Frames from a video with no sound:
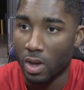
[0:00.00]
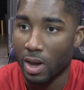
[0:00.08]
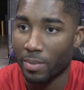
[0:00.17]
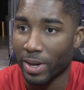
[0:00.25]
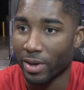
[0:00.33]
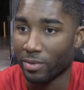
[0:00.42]

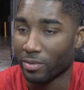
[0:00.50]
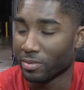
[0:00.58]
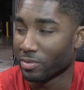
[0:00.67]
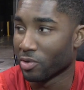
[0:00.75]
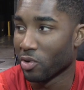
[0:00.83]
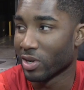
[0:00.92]
I mean,
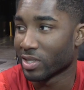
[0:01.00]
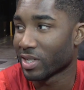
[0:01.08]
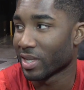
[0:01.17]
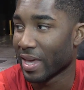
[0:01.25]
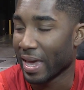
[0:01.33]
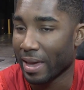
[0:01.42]
going into
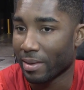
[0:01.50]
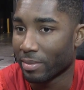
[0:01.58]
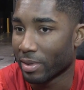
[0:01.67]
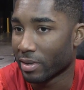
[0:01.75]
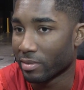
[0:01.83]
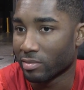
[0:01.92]
the game, I
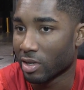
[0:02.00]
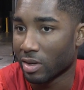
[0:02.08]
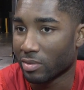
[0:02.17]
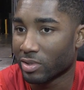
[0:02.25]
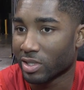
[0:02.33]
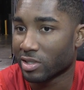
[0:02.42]
mean,
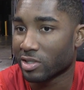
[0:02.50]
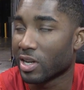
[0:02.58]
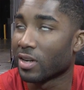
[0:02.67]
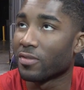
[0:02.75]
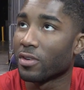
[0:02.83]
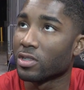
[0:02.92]
no, we just
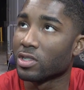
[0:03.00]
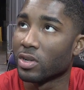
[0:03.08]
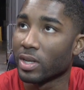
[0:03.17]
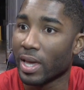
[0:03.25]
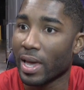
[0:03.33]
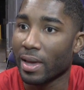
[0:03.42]
try to focus on
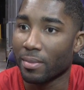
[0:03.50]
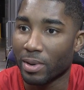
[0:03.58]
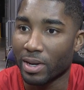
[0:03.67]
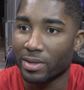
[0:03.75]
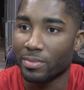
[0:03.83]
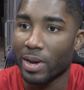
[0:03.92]
the game.
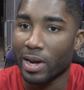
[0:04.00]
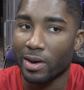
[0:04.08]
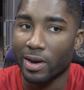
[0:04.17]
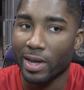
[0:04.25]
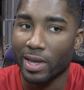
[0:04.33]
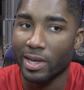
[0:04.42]
But in the back of
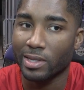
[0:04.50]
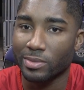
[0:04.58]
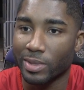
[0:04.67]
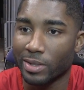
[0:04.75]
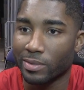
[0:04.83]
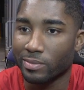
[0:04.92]
our heads, I
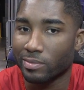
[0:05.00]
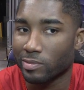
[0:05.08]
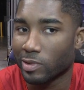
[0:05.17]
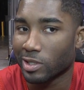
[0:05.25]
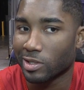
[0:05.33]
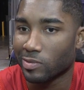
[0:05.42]

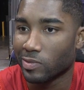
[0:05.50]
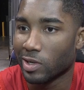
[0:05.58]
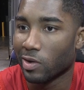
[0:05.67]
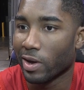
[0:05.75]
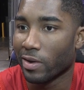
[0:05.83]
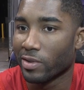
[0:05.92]
mean, we
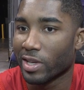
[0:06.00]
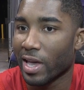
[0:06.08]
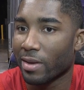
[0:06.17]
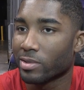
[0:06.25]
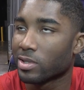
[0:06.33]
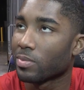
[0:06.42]
know every
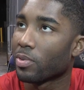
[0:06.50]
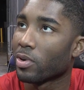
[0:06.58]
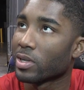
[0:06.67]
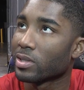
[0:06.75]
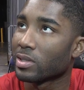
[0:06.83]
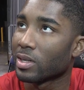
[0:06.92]
game is
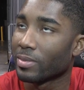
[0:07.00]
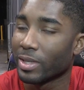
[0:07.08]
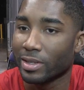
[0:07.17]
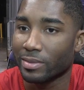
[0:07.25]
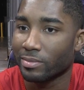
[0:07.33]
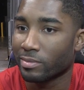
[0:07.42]
important. I
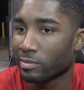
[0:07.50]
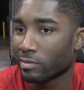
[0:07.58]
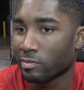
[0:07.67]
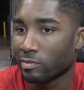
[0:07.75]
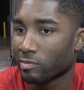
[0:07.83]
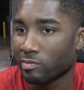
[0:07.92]
mean,
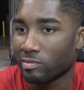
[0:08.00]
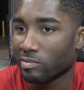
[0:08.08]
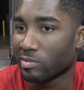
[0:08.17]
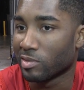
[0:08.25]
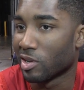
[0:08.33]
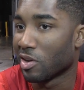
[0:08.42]

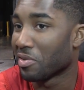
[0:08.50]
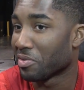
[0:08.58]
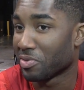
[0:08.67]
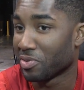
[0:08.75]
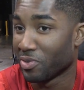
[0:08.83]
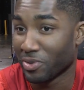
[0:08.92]
you know,
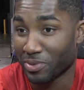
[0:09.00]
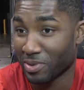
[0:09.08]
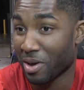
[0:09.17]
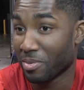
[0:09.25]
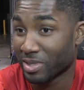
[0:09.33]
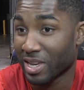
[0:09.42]
we
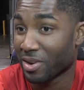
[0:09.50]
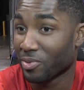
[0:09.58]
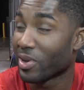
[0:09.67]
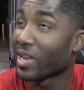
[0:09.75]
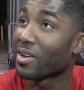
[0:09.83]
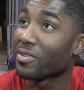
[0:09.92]
almost got to
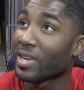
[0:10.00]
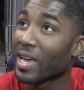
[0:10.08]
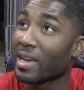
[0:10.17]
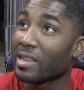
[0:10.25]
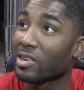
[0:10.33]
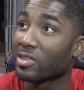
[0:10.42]
win every
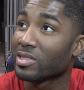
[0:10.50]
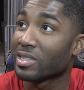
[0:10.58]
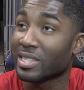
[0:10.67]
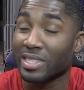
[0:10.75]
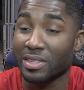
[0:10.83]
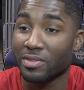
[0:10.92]
game, you know,
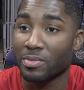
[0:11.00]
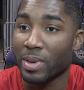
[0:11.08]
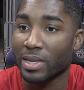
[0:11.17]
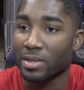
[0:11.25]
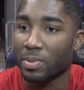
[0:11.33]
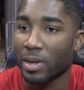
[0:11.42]
just to even
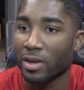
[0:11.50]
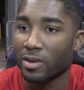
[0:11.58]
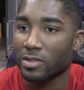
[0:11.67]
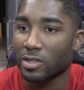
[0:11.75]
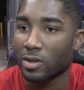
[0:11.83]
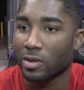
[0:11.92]
make the
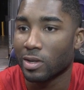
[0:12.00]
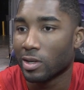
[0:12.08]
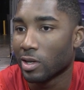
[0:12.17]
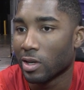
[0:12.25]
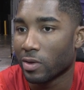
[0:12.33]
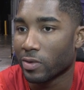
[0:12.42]
playoffs. So
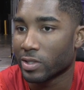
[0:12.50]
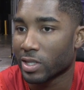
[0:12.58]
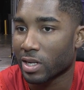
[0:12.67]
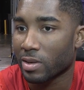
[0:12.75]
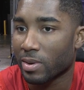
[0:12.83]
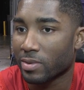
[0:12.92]
we just got
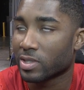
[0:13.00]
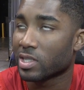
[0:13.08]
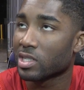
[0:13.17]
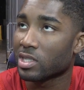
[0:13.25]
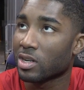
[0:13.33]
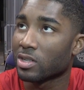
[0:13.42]
to come out with a
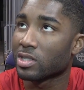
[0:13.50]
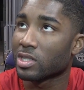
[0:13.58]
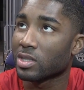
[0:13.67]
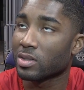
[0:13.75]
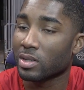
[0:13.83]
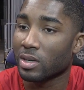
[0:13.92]
sense of
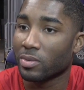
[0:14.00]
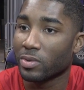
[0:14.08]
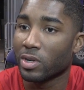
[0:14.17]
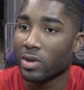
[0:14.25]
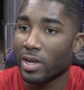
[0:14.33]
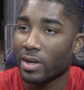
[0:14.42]
urgency, and we
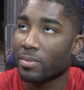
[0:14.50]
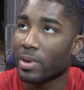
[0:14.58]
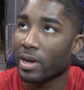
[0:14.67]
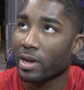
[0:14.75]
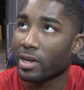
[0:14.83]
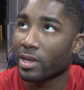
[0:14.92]
know that in the
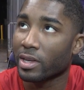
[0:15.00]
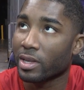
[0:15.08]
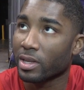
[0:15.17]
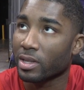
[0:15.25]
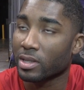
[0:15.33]
back of our head.